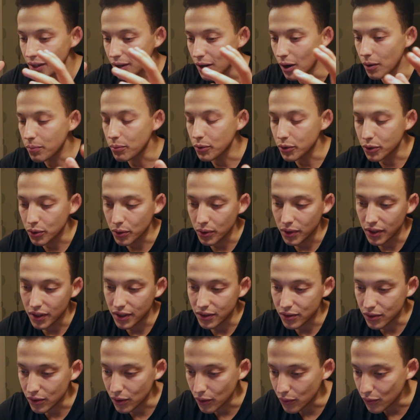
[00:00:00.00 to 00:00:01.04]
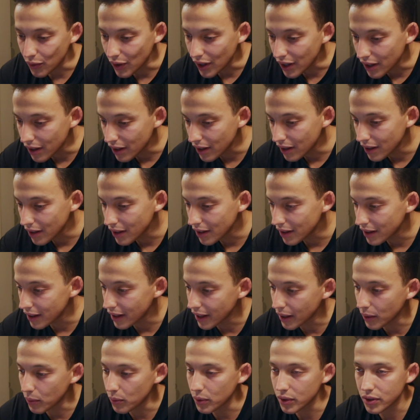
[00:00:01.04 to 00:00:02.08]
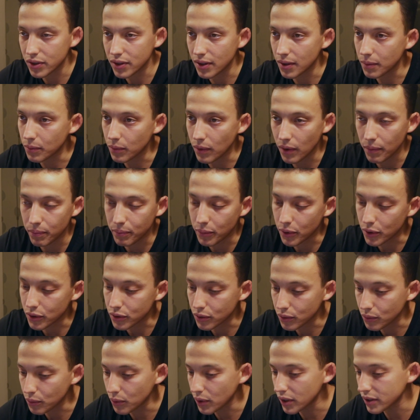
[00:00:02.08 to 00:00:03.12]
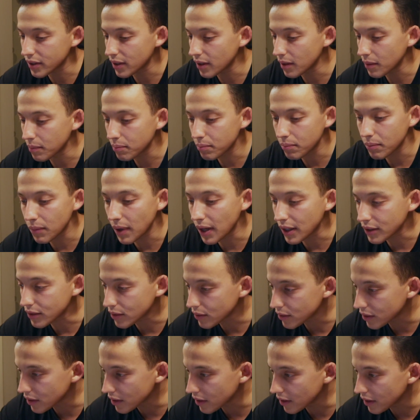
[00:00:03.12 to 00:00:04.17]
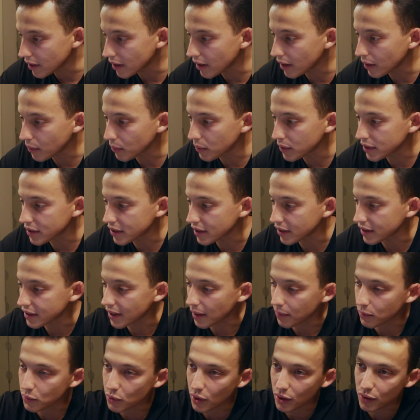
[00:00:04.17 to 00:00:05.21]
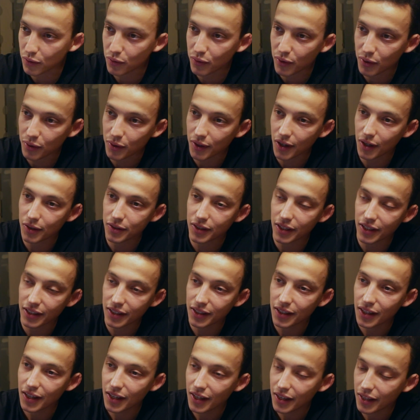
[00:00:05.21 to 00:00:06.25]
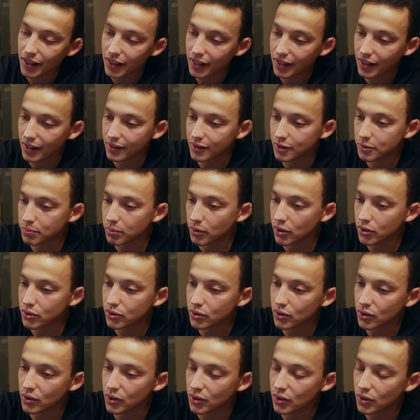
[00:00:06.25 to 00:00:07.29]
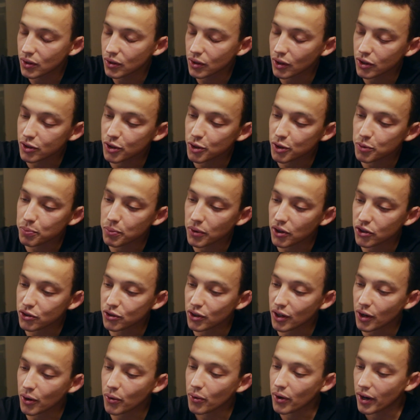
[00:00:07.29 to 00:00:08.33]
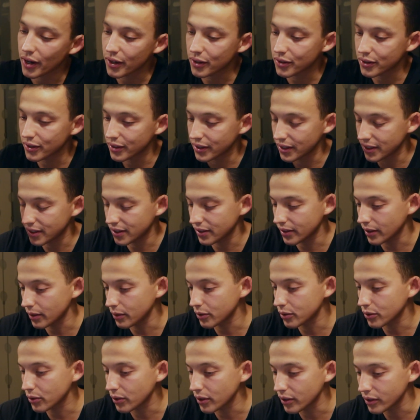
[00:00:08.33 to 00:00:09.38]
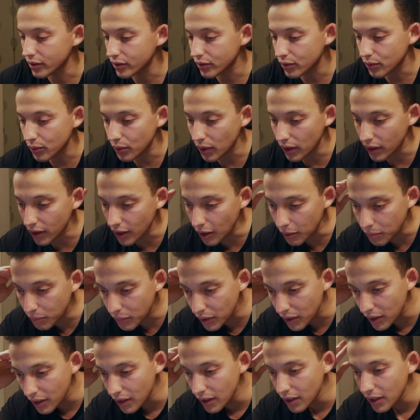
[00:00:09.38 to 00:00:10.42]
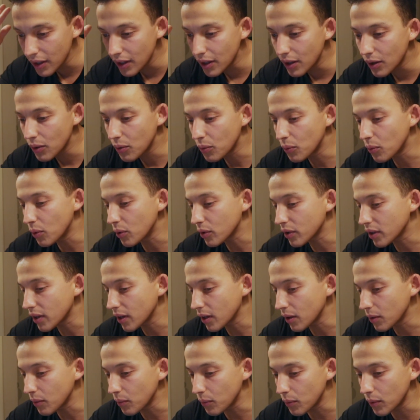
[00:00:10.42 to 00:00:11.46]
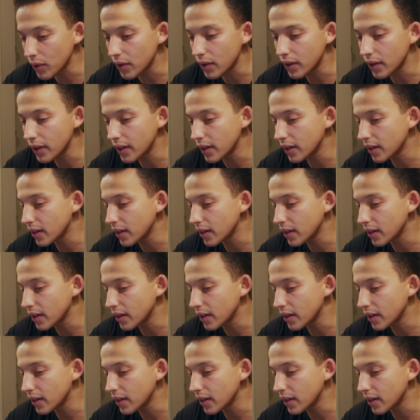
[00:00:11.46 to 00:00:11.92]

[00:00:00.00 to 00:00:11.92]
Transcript: opportunities of a linguist, a person who has a master's in linguistics. I'm trying to figure out, like, does this person acquire the necessary skills to end up working with